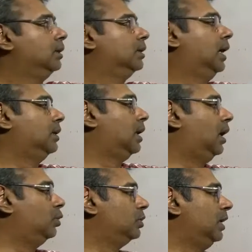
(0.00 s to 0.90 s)
that
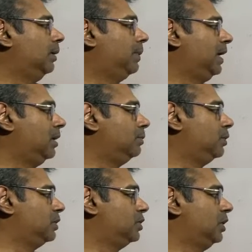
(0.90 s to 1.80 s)
how the apparent
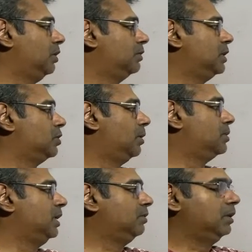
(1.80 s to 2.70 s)
position of this
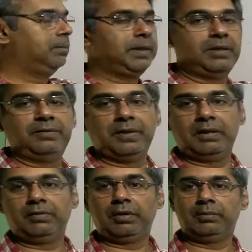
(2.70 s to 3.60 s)
object will be
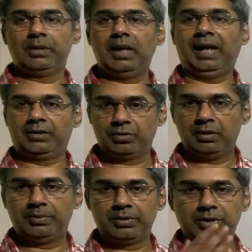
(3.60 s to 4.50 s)
different from the
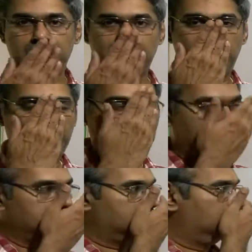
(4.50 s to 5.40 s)
actual position.
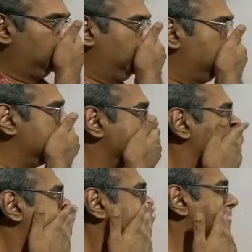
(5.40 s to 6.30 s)
So
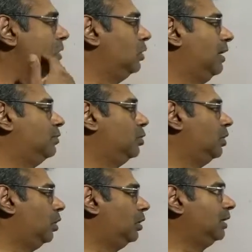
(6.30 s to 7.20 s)
you will have to
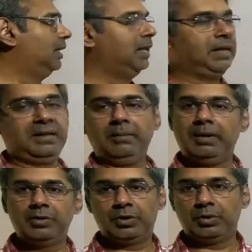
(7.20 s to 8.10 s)
draw a ray diagram
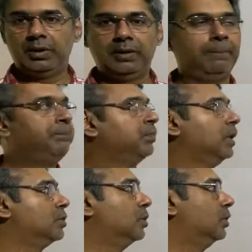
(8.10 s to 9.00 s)
and show it.
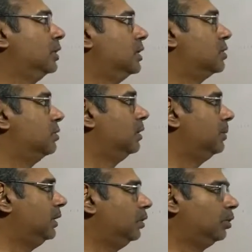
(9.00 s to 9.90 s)
So this will
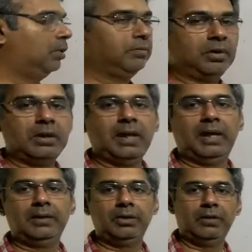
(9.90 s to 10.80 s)
be your homework
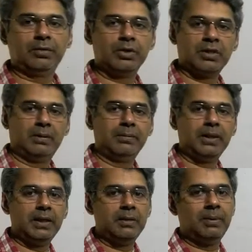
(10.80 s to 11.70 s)
and you have to
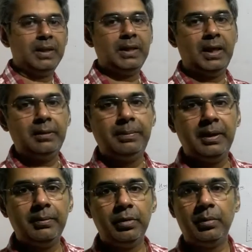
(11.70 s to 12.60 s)
submit it by 9
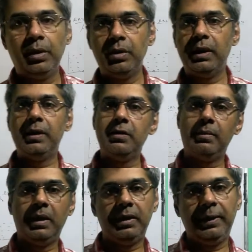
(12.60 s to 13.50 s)
p.m. tomorrow, that is
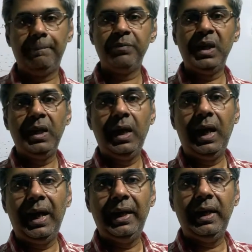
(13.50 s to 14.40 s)
Monday.
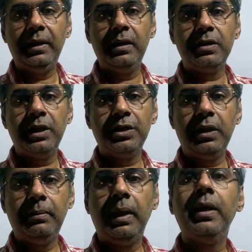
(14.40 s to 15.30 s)
I'll end the
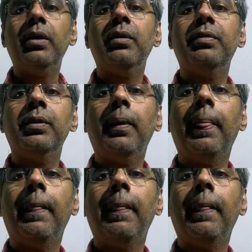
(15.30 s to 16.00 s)
session. Bye all of you.